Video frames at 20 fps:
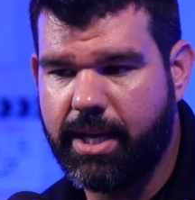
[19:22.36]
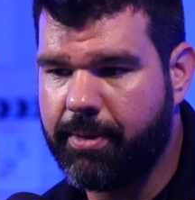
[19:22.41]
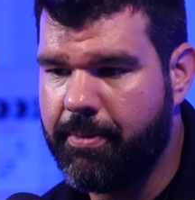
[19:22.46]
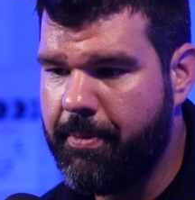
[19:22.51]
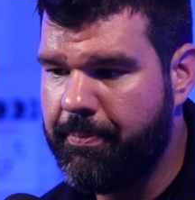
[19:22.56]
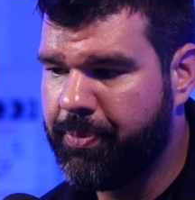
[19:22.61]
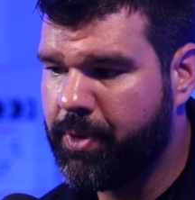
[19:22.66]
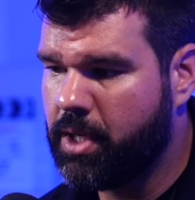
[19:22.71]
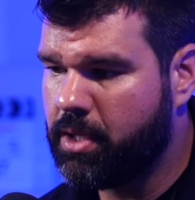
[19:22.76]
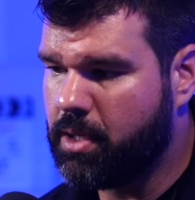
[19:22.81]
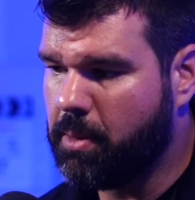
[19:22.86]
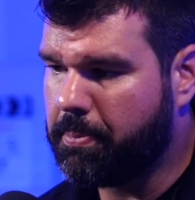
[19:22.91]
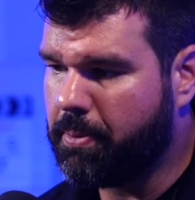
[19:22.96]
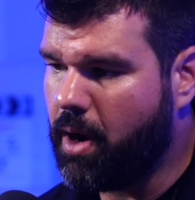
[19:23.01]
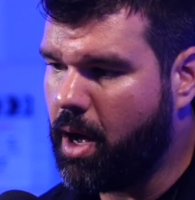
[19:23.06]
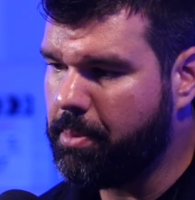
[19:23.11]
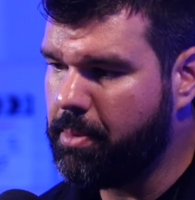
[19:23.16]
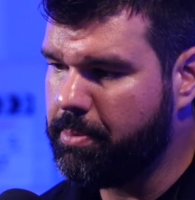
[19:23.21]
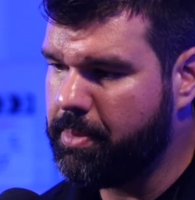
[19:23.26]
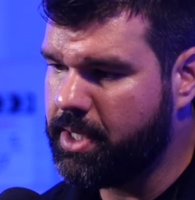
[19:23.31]
thing. The
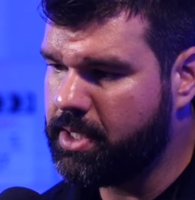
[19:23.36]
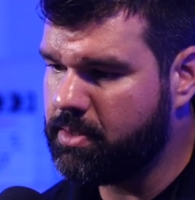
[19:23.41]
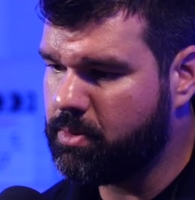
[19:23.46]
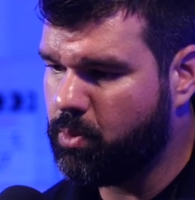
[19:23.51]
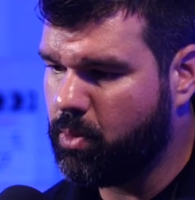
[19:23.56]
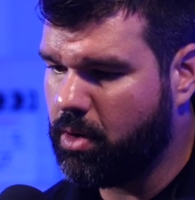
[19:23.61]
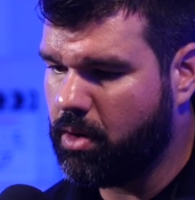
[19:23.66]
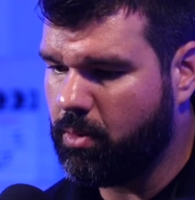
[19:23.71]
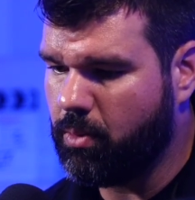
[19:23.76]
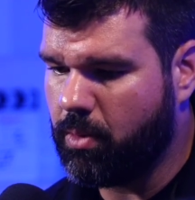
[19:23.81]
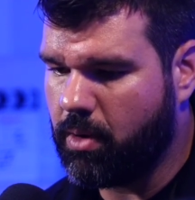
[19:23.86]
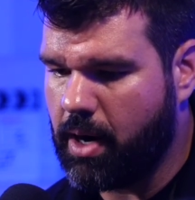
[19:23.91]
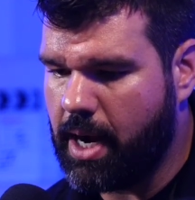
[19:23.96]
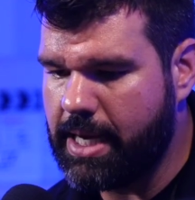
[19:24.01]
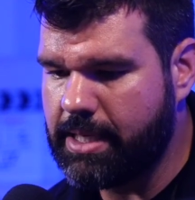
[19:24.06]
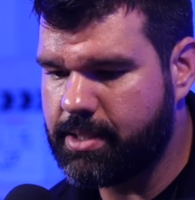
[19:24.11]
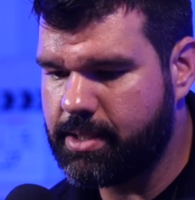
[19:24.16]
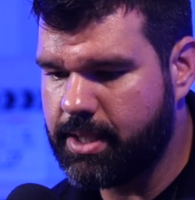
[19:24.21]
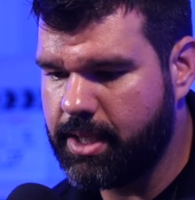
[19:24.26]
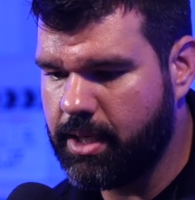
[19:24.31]
problem is where, where
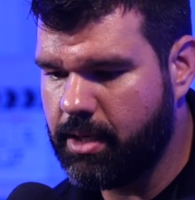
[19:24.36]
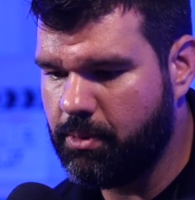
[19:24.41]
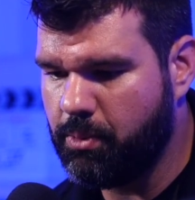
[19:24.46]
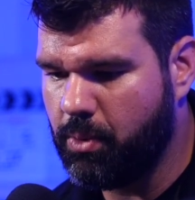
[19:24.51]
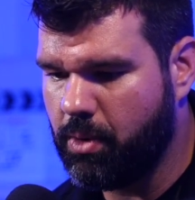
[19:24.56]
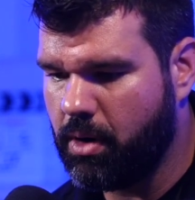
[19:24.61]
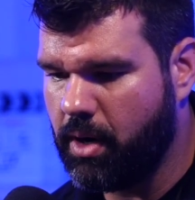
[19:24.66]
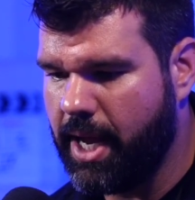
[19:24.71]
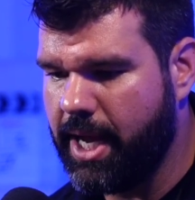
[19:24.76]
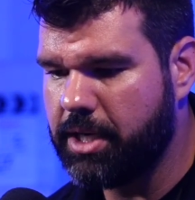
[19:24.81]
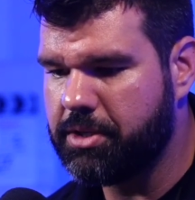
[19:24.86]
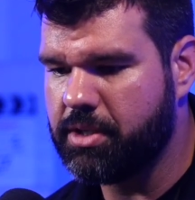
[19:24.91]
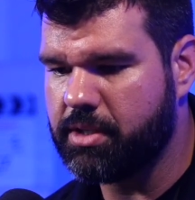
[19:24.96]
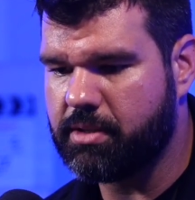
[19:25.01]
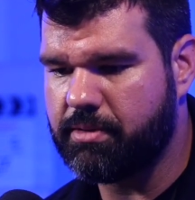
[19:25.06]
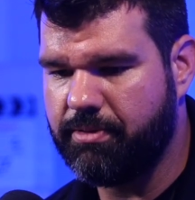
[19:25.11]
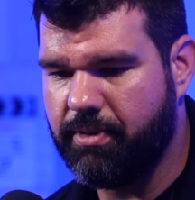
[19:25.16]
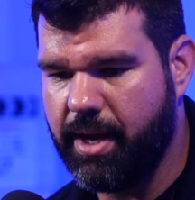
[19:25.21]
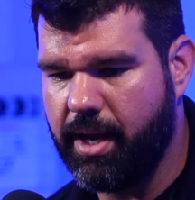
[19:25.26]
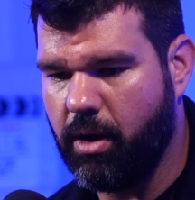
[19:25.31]
I see where
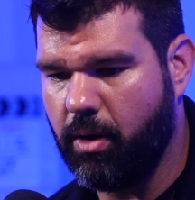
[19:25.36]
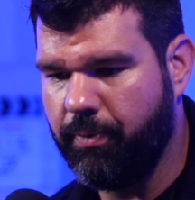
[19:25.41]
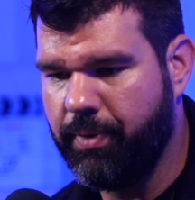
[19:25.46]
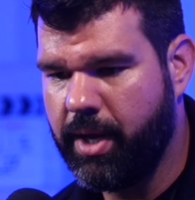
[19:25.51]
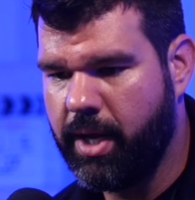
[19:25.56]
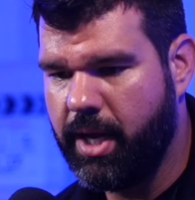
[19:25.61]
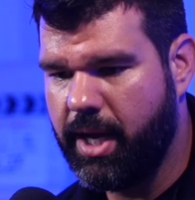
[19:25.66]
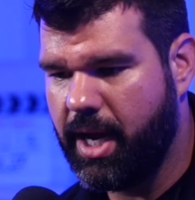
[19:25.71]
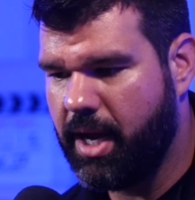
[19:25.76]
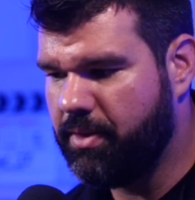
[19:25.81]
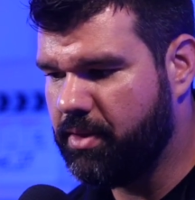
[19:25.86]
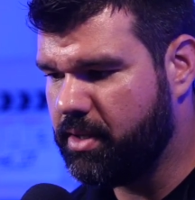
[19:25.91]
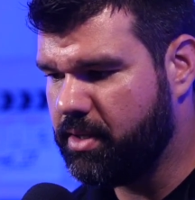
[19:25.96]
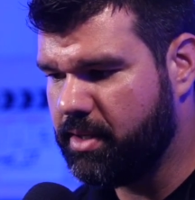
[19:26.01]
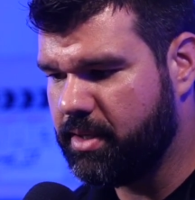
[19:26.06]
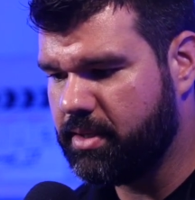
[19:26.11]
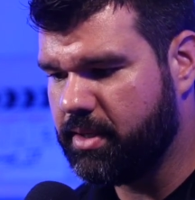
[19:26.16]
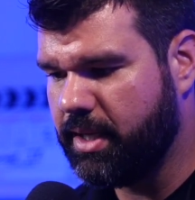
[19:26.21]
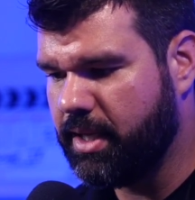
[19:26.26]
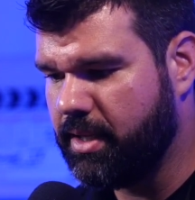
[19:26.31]
agents fail, and,
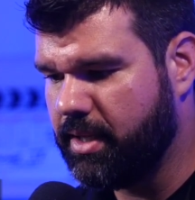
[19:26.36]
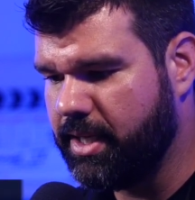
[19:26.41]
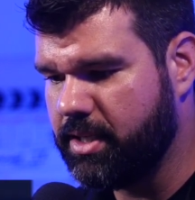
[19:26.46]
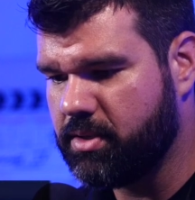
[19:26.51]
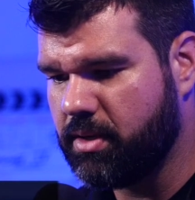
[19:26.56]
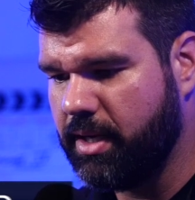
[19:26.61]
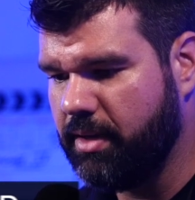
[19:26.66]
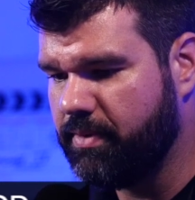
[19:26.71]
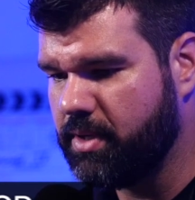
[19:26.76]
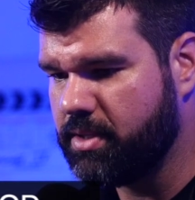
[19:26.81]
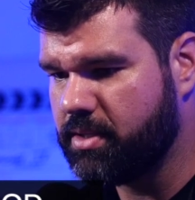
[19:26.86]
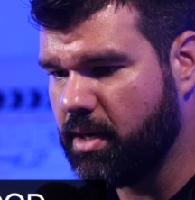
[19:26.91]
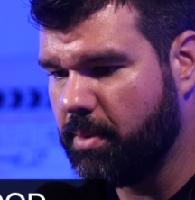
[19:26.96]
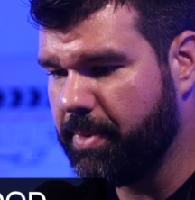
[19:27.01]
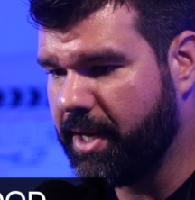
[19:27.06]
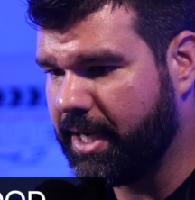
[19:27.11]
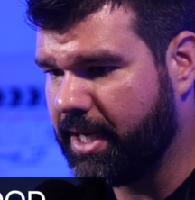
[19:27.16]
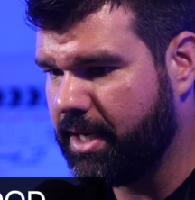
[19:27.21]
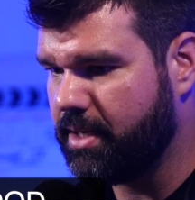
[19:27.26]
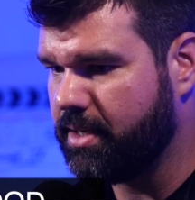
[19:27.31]
and, and these are even
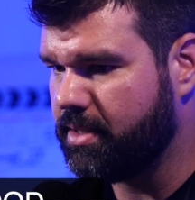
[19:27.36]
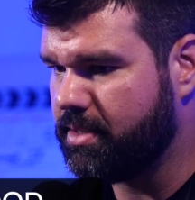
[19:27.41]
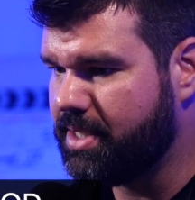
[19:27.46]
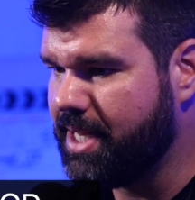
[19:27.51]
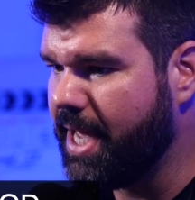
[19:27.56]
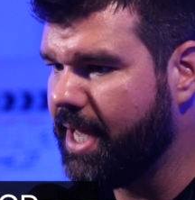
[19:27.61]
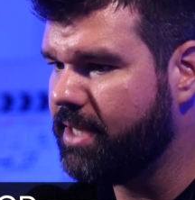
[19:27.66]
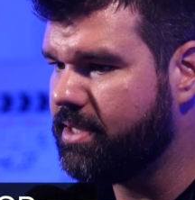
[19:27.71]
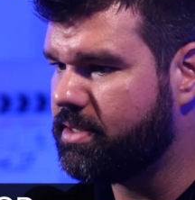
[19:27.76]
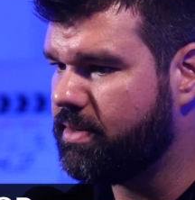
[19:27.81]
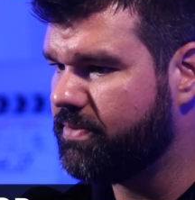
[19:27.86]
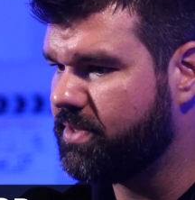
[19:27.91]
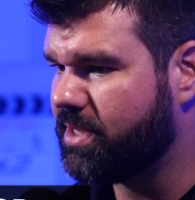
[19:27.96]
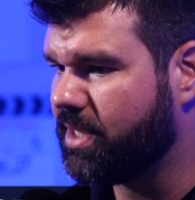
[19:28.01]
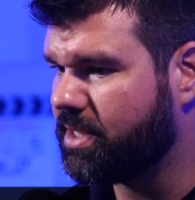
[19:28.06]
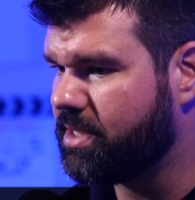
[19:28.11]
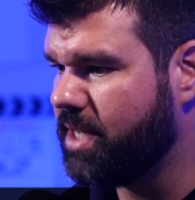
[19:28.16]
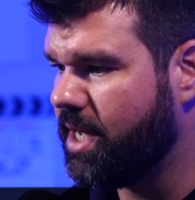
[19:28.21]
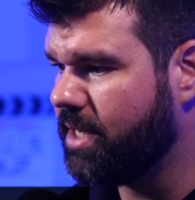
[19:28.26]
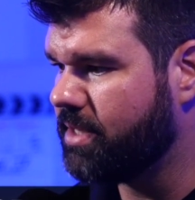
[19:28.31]
some that get a taste of
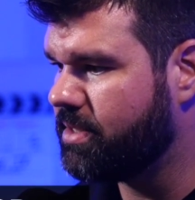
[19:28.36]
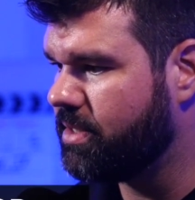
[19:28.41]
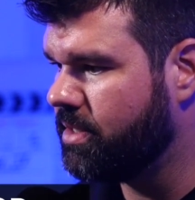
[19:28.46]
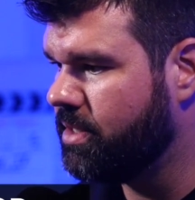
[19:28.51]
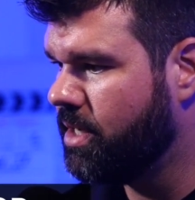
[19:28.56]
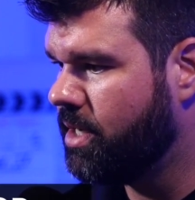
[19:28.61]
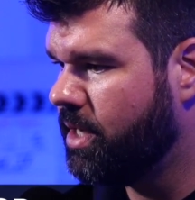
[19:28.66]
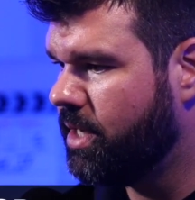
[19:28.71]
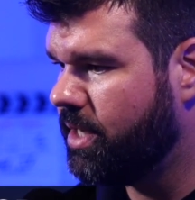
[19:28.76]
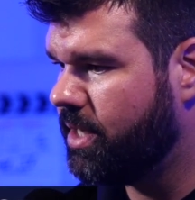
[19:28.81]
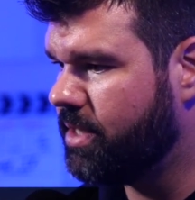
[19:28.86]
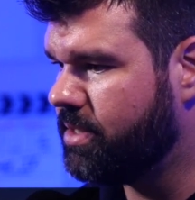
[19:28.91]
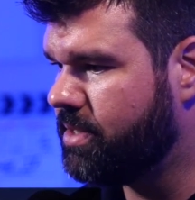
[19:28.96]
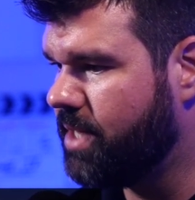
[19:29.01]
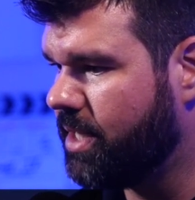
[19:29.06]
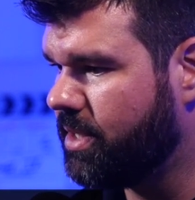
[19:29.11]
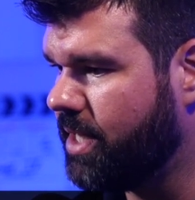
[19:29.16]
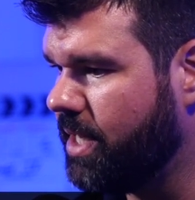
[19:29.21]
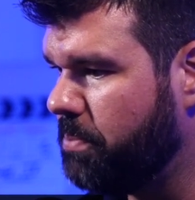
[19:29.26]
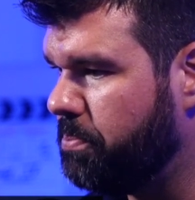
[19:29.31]
success, is
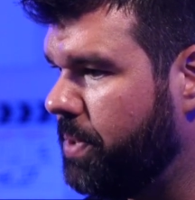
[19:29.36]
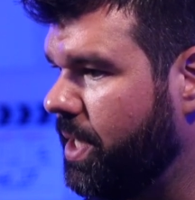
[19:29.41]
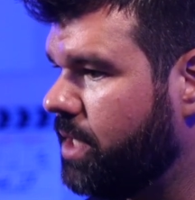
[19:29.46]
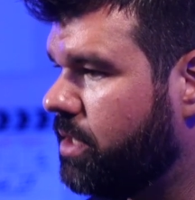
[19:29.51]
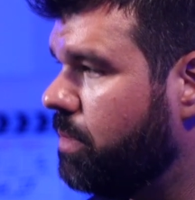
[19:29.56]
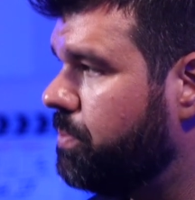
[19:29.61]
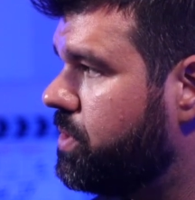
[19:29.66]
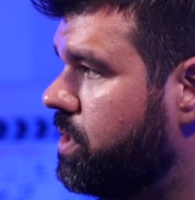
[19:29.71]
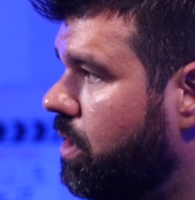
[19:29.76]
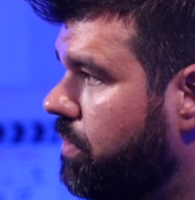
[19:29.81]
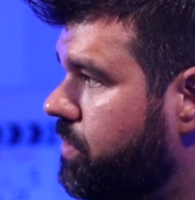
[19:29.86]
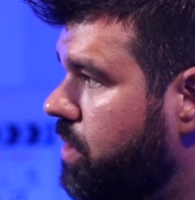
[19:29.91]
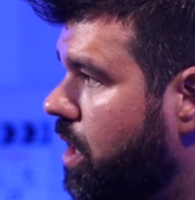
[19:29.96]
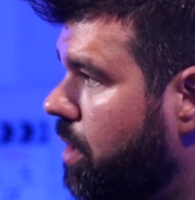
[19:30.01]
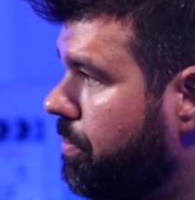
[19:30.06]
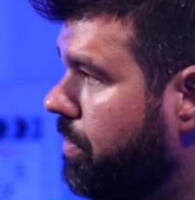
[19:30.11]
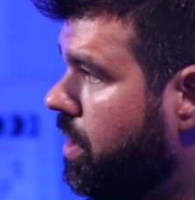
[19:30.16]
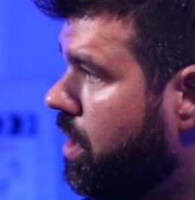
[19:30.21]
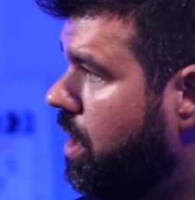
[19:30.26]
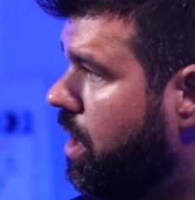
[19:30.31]
that they beat themselves up.